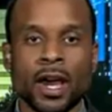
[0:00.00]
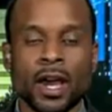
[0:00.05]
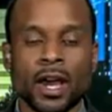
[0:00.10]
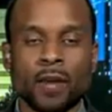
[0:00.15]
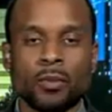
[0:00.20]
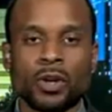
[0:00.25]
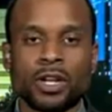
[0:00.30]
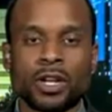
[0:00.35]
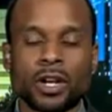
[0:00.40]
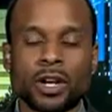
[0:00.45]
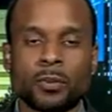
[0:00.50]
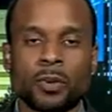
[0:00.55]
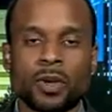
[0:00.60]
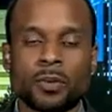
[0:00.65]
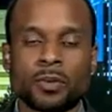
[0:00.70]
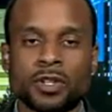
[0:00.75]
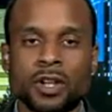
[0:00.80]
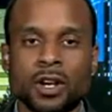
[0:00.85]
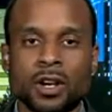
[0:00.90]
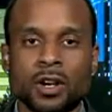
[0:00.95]
And we hear
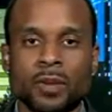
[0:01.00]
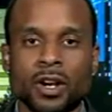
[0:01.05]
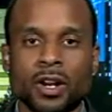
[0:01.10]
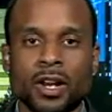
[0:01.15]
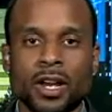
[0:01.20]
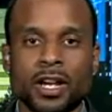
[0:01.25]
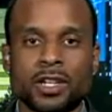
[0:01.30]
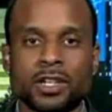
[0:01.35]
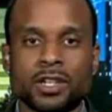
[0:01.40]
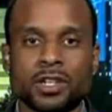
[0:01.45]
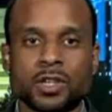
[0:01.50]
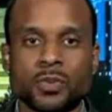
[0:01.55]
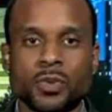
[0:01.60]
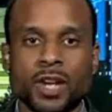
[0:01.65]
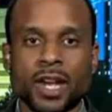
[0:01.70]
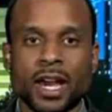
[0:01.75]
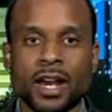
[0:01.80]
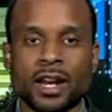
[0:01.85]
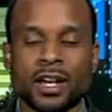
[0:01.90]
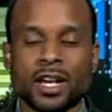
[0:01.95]
people talk about agents, and
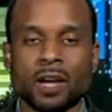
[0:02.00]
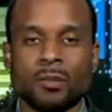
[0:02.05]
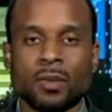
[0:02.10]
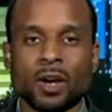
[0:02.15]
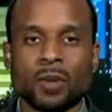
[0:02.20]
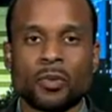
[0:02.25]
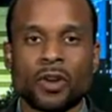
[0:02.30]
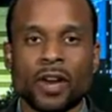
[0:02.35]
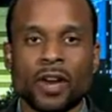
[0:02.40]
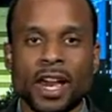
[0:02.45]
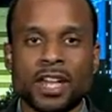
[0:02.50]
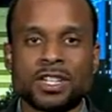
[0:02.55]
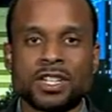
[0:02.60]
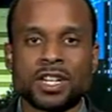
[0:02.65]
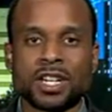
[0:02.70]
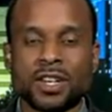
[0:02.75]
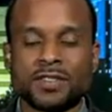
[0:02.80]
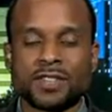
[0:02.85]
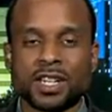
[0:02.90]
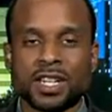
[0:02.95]
we had it come up where an
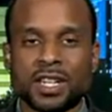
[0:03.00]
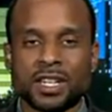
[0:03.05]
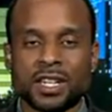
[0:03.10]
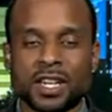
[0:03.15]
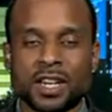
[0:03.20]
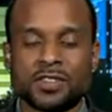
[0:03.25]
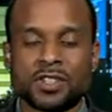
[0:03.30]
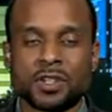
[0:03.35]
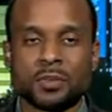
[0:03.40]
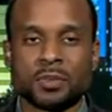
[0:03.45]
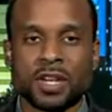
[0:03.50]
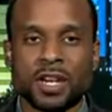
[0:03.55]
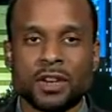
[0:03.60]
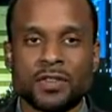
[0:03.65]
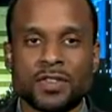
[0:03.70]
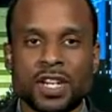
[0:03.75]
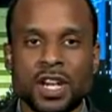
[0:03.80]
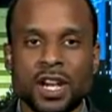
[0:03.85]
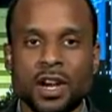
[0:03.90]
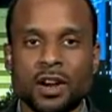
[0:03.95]
agent gives some
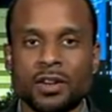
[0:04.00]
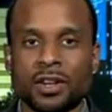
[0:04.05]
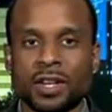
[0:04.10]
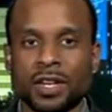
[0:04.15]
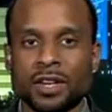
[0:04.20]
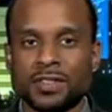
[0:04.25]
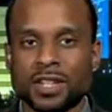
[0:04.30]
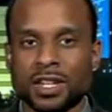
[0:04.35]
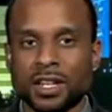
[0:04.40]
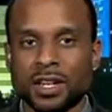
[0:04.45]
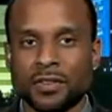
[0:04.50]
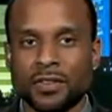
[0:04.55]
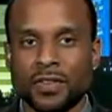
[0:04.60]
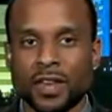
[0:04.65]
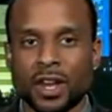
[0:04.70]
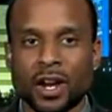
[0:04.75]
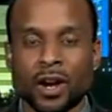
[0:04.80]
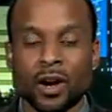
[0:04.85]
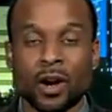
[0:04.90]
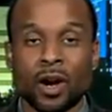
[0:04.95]
gift here and gives a gift
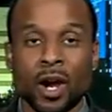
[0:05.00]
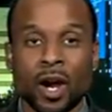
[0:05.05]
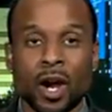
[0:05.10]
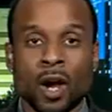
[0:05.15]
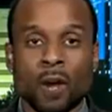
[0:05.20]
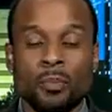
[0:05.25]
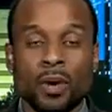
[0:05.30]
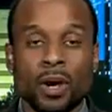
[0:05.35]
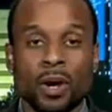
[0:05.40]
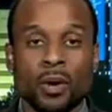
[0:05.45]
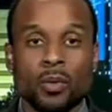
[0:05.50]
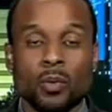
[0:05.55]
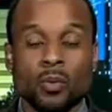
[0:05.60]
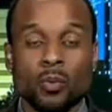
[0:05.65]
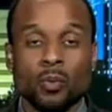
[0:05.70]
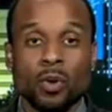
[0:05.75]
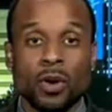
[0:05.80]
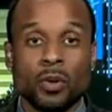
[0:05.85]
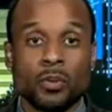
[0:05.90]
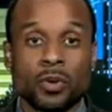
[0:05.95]
there. But
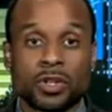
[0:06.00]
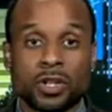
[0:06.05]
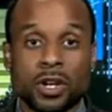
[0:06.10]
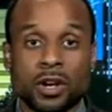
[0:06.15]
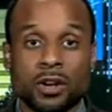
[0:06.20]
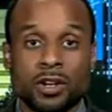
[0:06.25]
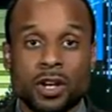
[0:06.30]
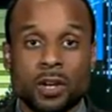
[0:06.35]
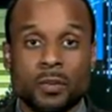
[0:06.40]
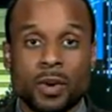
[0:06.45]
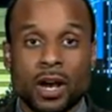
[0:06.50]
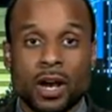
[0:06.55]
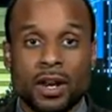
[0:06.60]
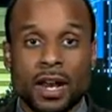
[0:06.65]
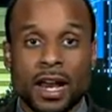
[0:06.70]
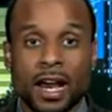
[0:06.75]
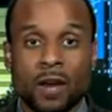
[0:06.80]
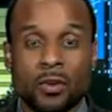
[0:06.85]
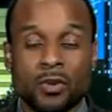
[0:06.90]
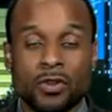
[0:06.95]
what we're talking about
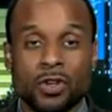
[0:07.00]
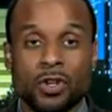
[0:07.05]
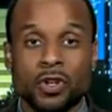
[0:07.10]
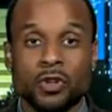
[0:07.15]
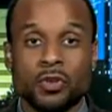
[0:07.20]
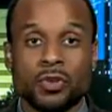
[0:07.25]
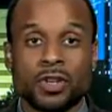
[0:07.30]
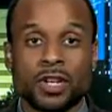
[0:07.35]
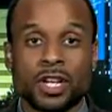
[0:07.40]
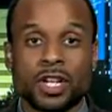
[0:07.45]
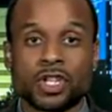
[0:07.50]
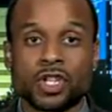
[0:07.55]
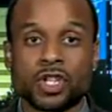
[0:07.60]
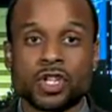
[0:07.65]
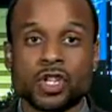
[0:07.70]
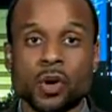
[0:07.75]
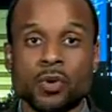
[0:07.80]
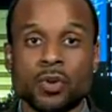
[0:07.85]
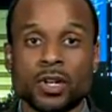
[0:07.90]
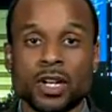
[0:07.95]
now with Newton is
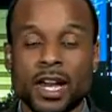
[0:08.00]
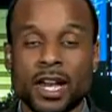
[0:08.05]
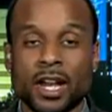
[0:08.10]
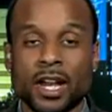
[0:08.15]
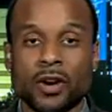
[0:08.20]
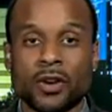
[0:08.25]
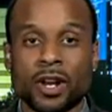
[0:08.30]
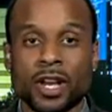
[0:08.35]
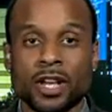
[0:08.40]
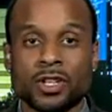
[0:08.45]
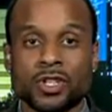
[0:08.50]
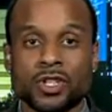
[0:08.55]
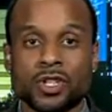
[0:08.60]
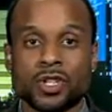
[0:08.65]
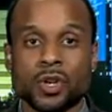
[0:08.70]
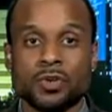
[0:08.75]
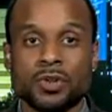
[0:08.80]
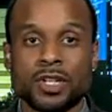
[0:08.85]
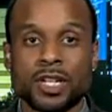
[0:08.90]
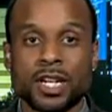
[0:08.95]
so layered and
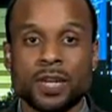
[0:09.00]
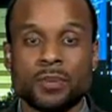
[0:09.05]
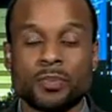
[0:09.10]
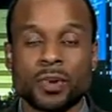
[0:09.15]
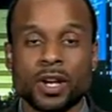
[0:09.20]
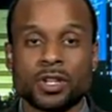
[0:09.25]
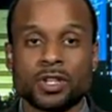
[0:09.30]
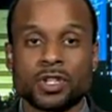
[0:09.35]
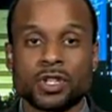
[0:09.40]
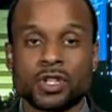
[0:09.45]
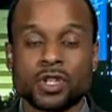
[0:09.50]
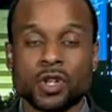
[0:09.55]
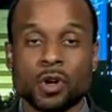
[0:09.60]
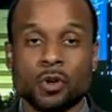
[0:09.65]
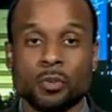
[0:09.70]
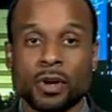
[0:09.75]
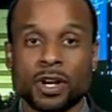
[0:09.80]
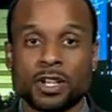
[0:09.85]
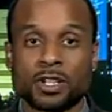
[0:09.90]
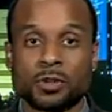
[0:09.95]
so deep and
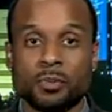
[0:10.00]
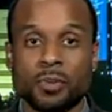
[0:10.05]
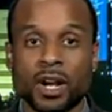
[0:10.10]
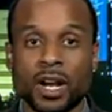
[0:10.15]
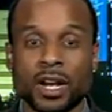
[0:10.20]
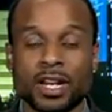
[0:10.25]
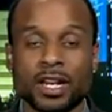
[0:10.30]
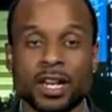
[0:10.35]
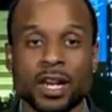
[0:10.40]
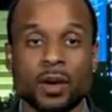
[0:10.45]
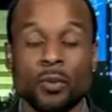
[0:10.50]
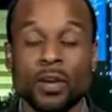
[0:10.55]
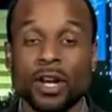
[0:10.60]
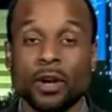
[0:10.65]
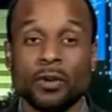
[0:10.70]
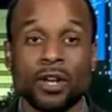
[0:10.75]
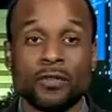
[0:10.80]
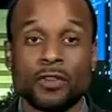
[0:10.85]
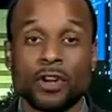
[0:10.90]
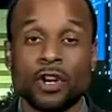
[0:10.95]
so much money, and we
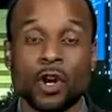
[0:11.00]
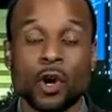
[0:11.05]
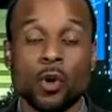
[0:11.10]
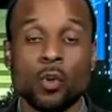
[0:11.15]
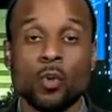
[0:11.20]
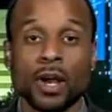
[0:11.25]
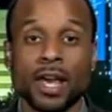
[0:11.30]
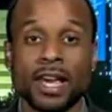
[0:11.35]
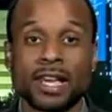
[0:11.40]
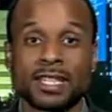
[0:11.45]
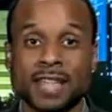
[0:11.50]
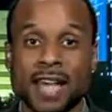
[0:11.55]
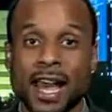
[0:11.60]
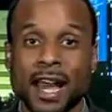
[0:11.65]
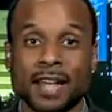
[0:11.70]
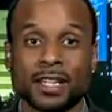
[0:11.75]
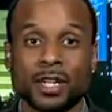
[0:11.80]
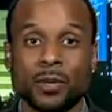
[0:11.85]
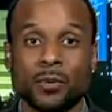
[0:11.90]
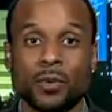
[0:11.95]
don't even know
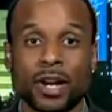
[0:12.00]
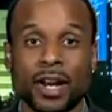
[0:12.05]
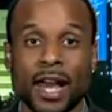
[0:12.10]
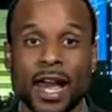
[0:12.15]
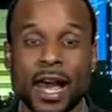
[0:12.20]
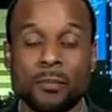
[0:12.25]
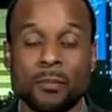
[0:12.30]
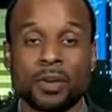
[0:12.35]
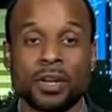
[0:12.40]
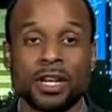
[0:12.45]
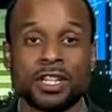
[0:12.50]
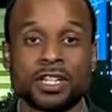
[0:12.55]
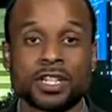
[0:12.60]
exactly what happened.